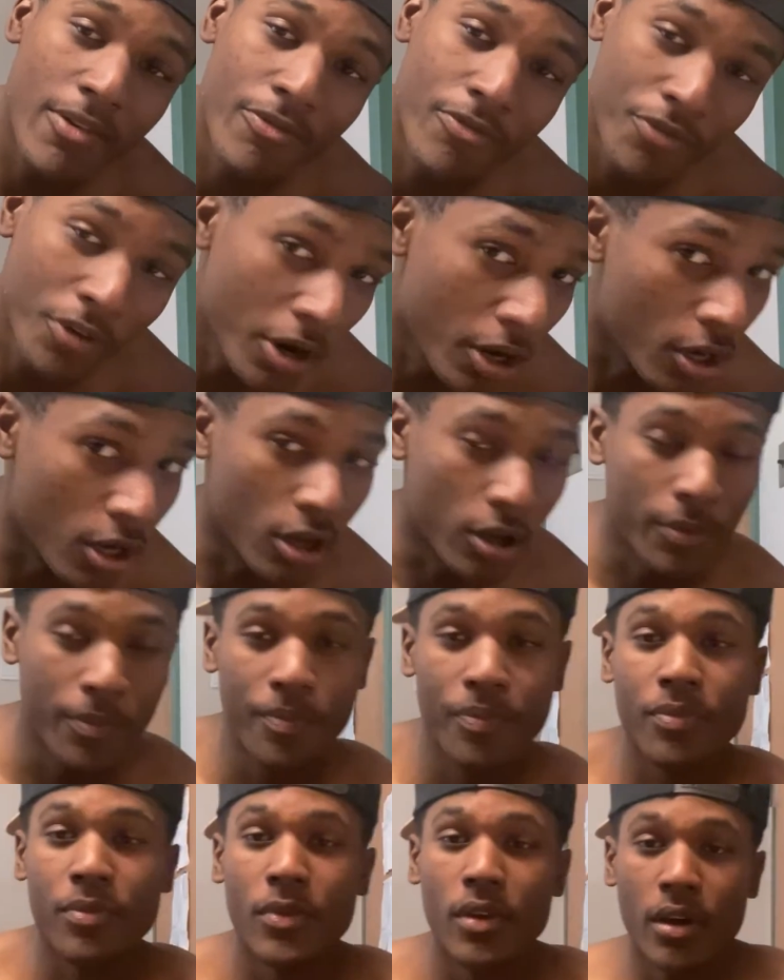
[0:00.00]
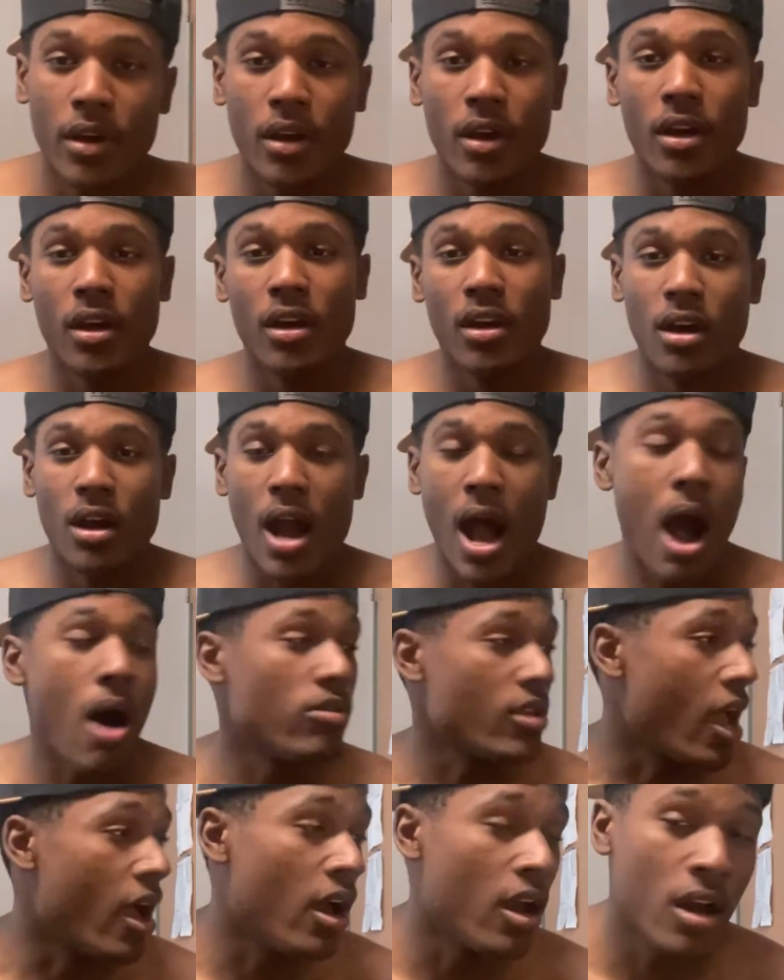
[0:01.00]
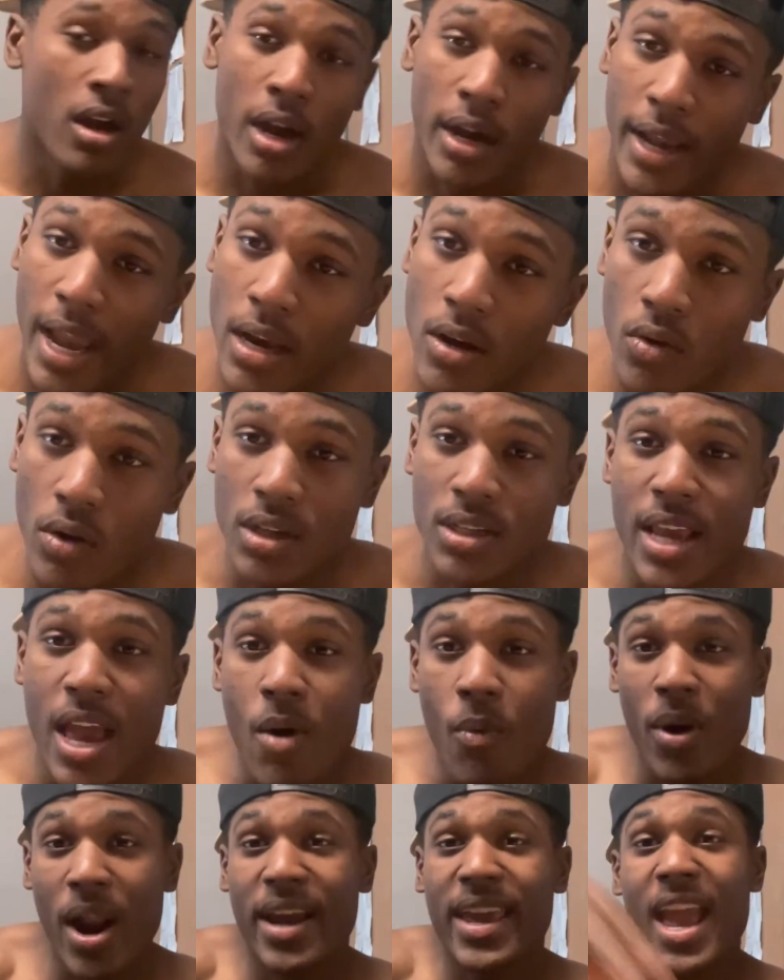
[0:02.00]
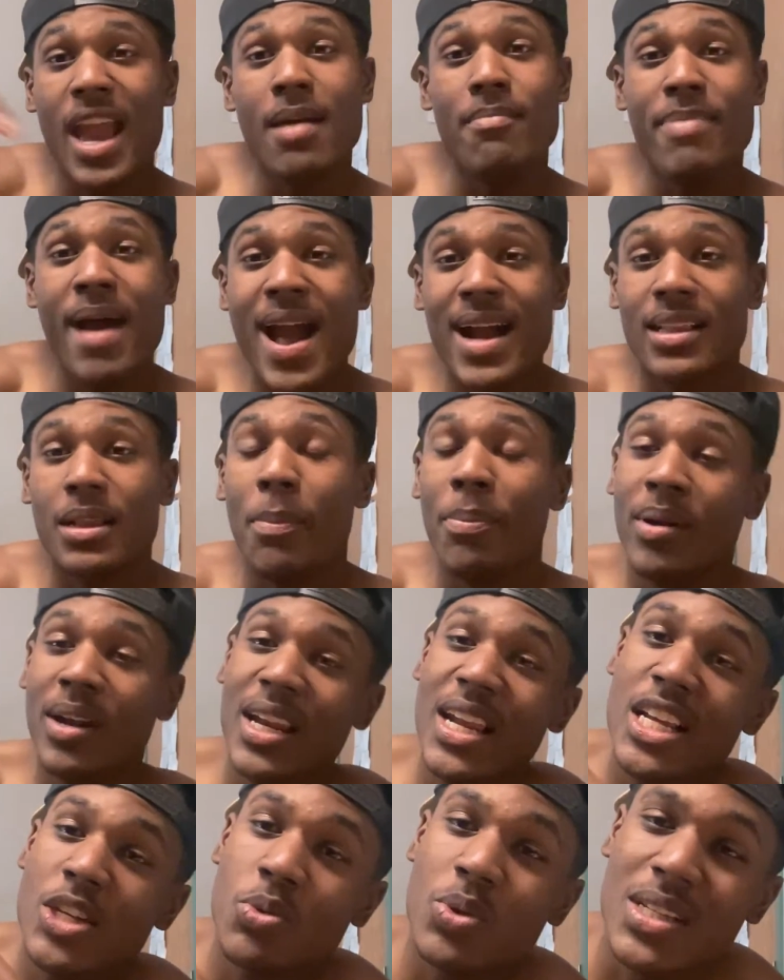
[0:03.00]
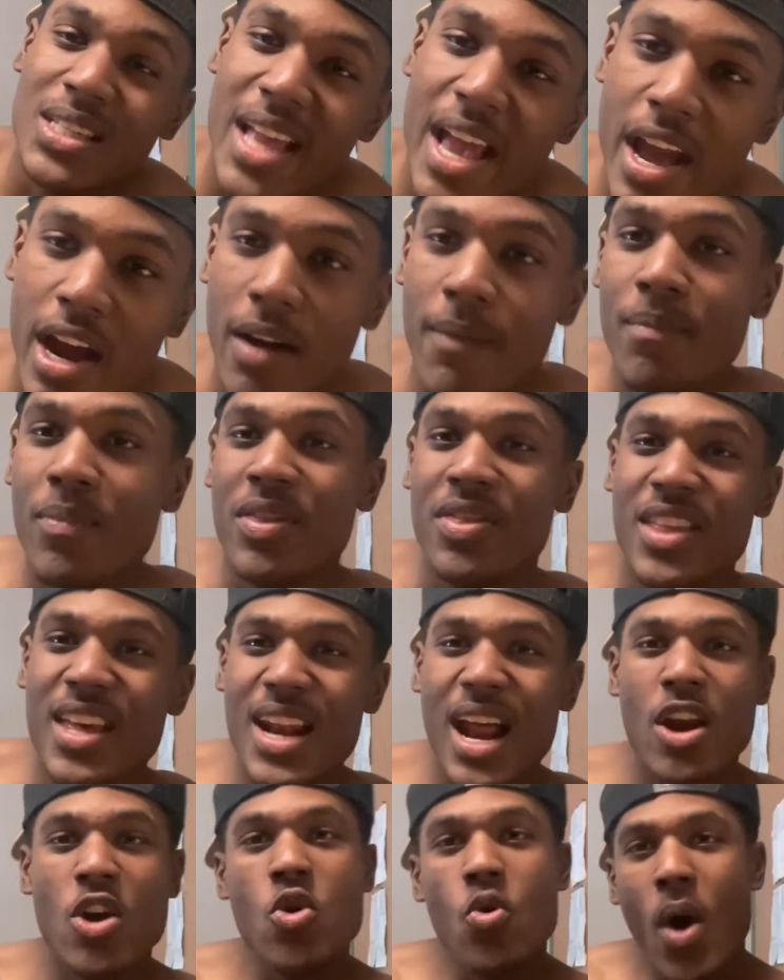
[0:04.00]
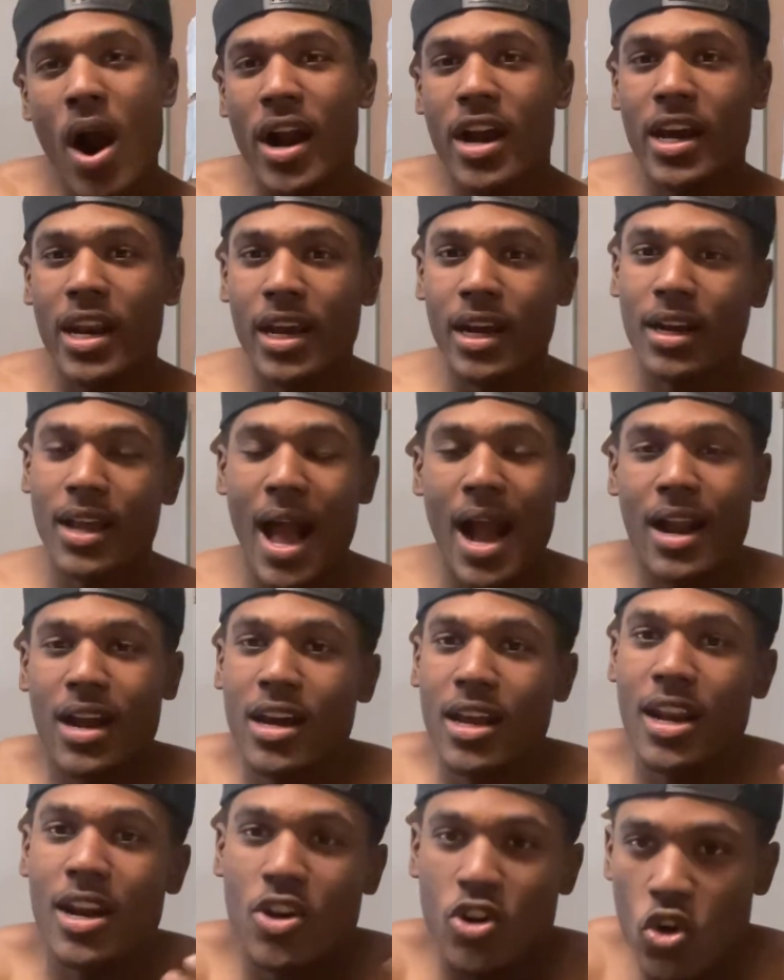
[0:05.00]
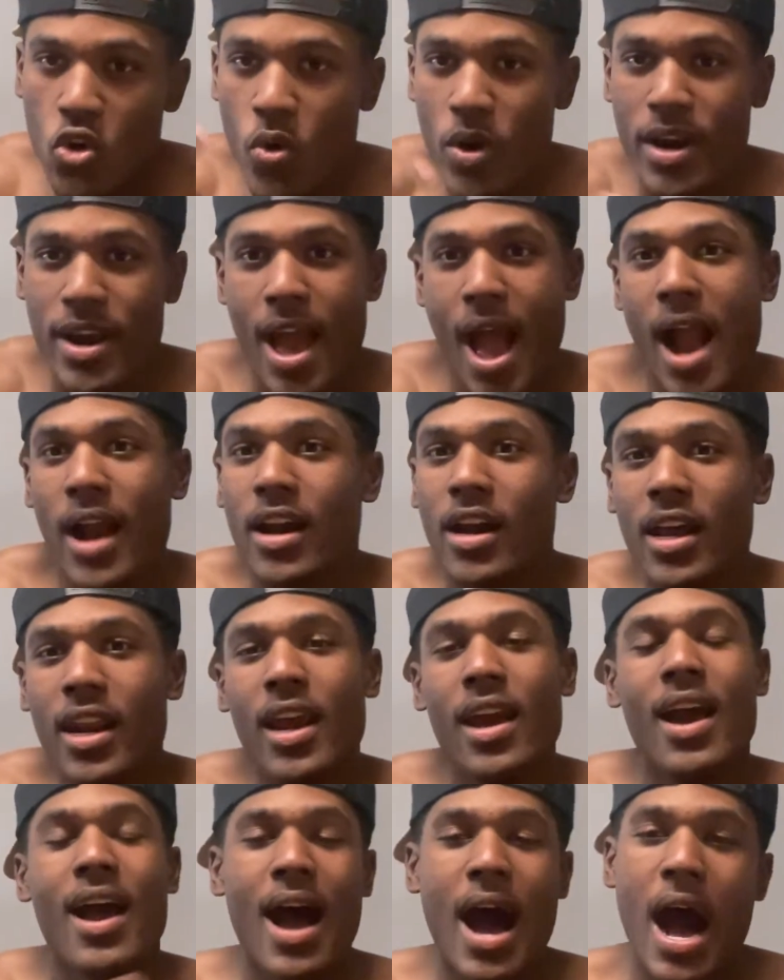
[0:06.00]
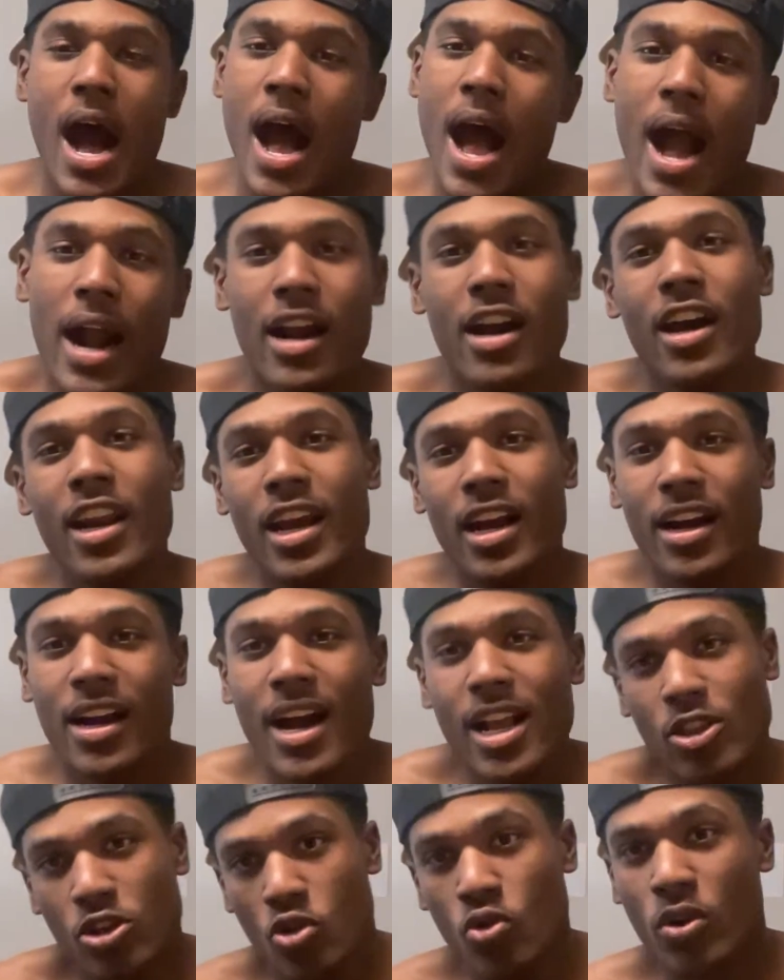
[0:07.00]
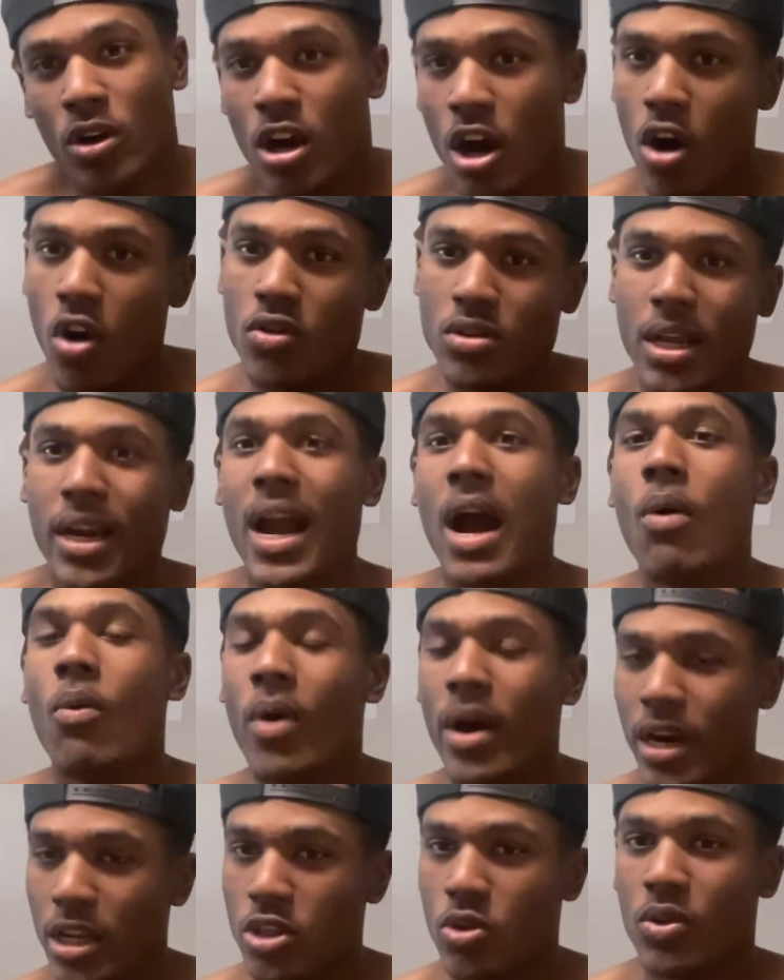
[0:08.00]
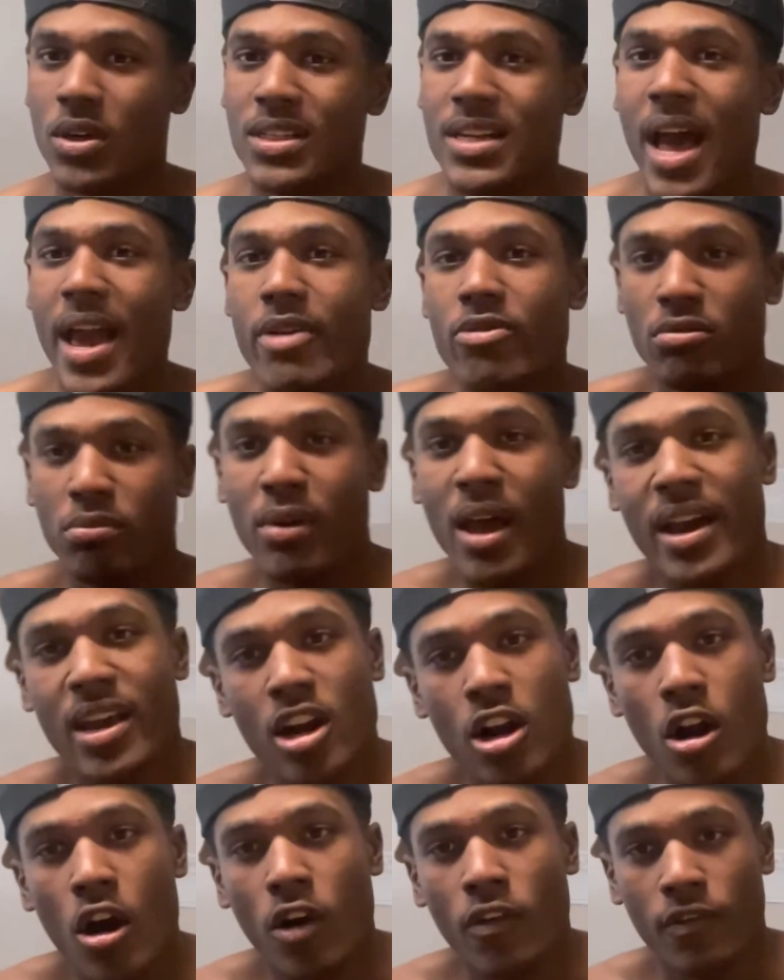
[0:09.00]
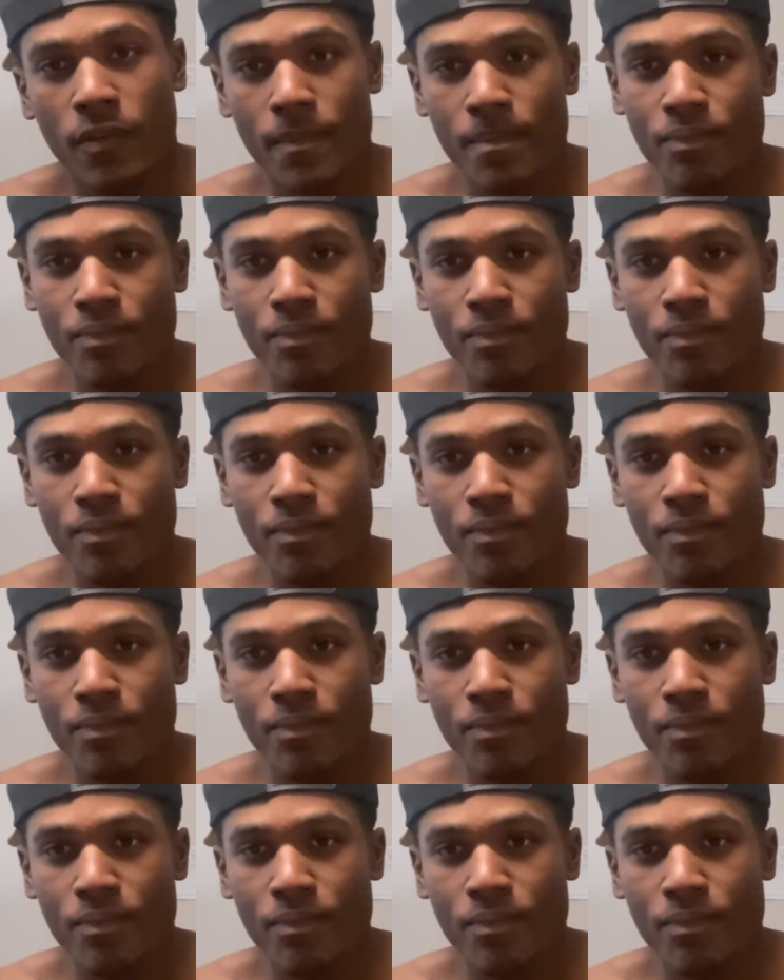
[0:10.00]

from. I was like, uh, uh, can't do this. And when I came back, the police was there. Then I knew I couldn't, I couldn't do it now. I couldn't, I couldn't cut through the cones like I wanted to because now he was blocking it off.